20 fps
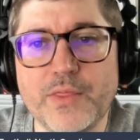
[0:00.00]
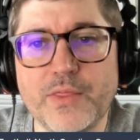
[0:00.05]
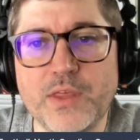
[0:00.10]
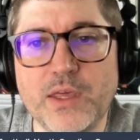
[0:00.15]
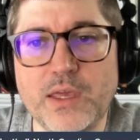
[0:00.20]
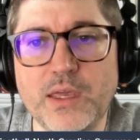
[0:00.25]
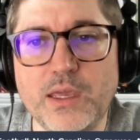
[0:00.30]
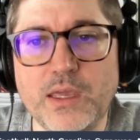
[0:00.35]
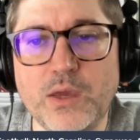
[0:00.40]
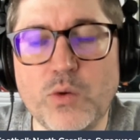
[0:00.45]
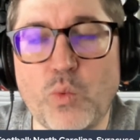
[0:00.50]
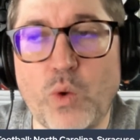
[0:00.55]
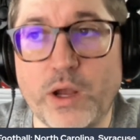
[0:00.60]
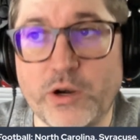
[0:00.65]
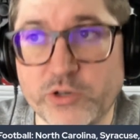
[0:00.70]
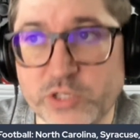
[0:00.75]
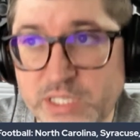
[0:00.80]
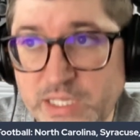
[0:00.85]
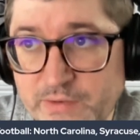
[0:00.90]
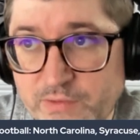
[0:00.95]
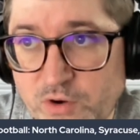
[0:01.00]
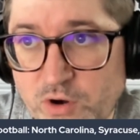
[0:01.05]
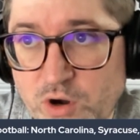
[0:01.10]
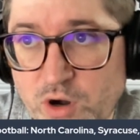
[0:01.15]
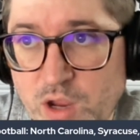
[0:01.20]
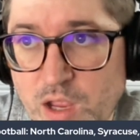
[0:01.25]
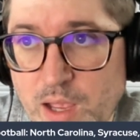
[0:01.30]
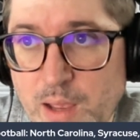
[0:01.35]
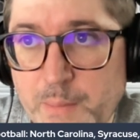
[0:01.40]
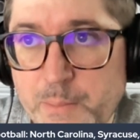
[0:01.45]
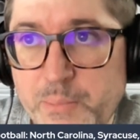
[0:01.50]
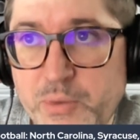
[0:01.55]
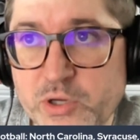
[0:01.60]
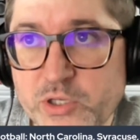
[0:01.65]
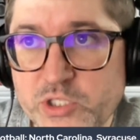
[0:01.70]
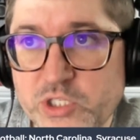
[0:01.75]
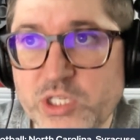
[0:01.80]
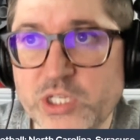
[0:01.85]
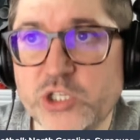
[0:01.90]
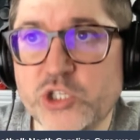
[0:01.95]
the wide receiver
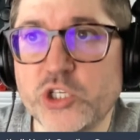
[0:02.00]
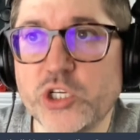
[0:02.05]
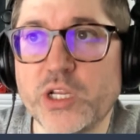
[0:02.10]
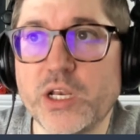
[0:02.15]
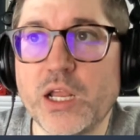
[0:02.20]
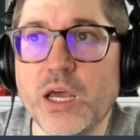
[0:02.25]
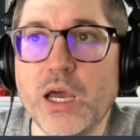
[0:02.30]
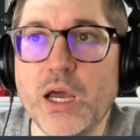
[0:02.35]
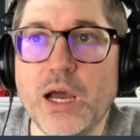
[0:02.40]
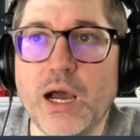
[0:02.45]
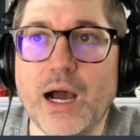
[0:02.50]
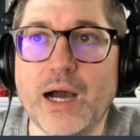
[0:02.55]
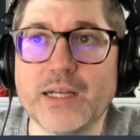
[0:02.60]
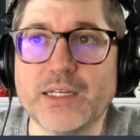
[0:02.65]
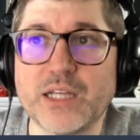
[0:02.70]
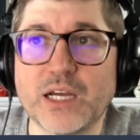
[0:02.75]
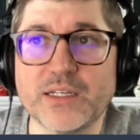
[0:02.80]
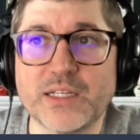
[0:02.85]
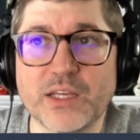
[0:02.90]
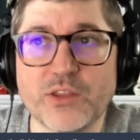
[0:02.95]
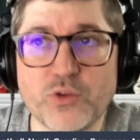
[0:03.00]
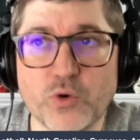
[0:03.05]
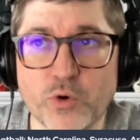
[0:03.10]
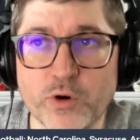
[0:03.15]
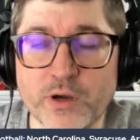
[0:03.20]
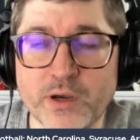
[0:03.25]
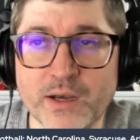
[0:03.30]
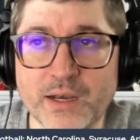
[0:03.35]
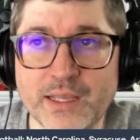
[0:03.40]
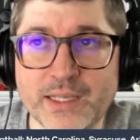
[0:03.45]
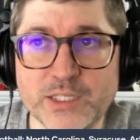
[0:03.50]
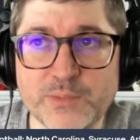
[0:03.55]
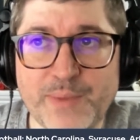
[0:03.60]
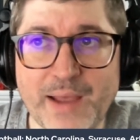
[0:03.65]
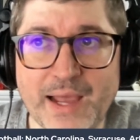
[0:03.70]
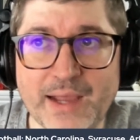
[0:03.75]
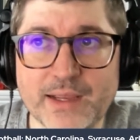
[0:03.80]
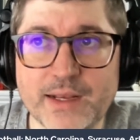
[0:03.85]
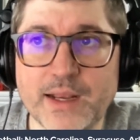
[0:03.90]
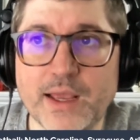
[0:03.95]
position. Dante Thornton is
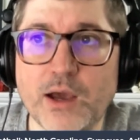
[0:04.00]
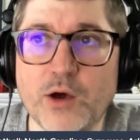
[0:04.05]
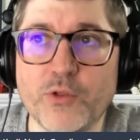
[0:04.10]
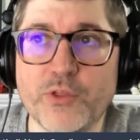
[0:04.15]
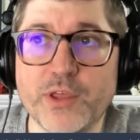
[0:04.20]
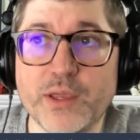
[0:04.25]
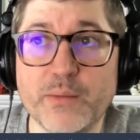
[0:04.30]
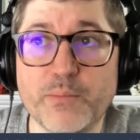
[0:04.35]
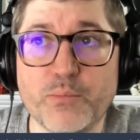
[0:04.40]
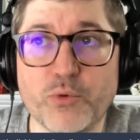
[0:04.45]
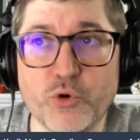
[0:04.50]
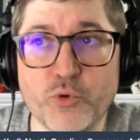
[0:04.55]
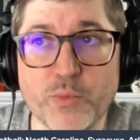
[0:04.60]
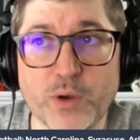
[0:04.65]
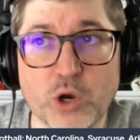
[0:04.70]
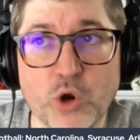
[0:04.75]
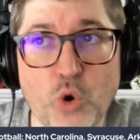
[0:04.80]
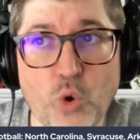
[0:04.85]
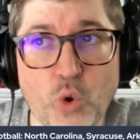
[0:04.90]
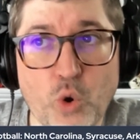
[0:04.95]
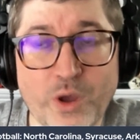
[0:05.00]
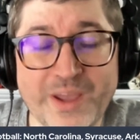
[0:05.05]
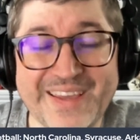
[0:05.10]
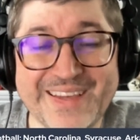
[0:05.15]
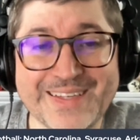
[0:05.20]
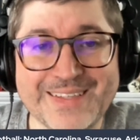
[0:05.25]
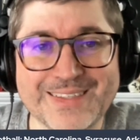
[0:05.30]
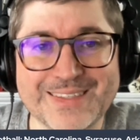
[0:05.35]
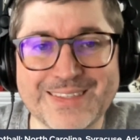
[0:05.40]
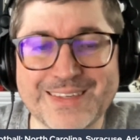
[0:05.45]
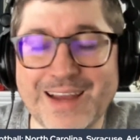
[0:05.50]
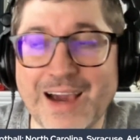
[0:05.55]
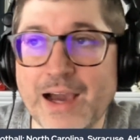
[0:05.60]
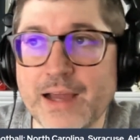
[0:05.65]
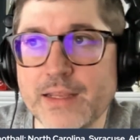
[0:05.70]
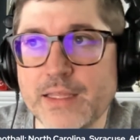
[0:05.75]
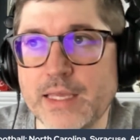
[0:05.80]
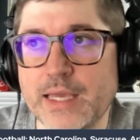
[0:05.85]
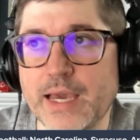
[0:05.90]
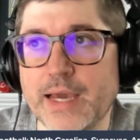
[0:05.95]
back and healthy. Brew McCoy is
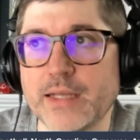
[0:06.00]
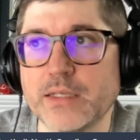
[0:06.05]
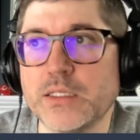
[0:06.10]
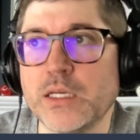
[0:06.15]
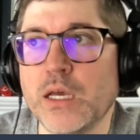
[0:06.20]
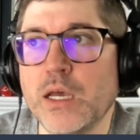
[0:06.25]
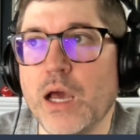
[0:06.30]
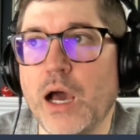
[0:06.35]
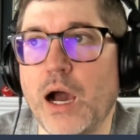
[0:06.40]
not yet.